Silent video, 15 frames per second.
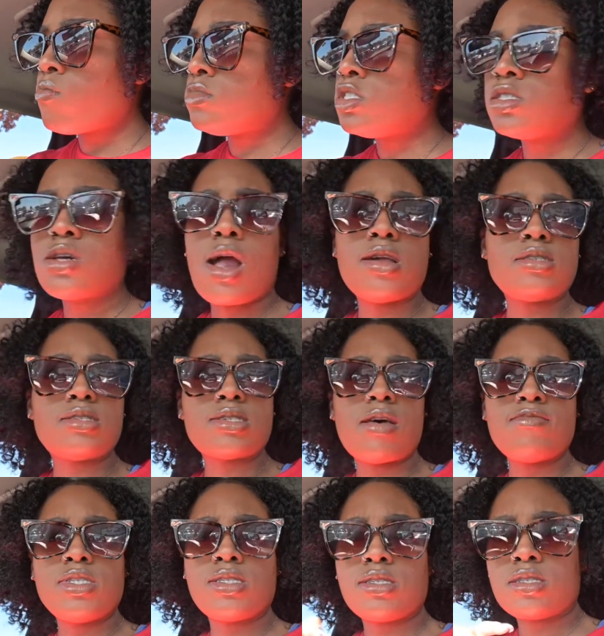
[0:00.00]
Let me tell you,
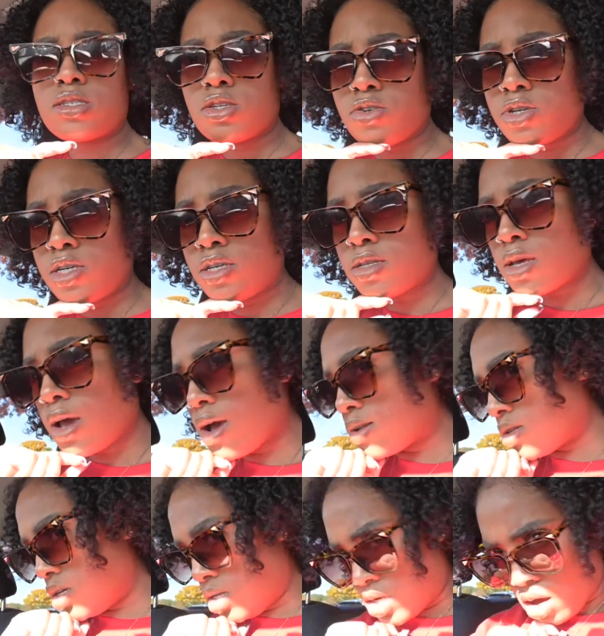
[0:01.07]
76 degrees. I got
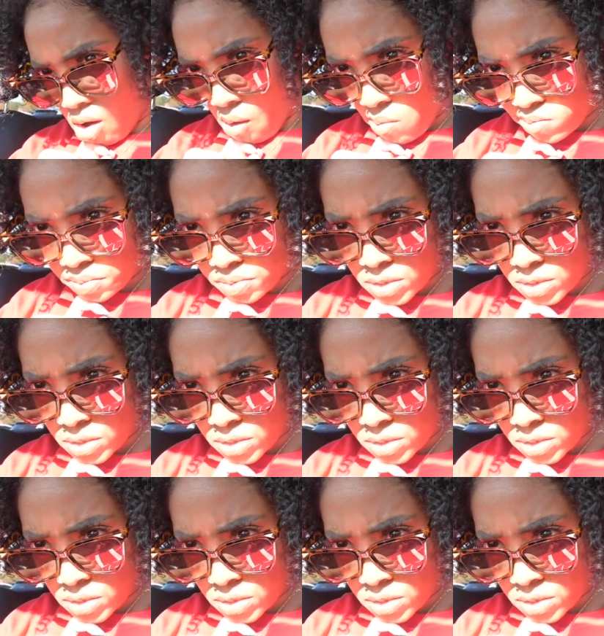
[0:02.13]
the heat on.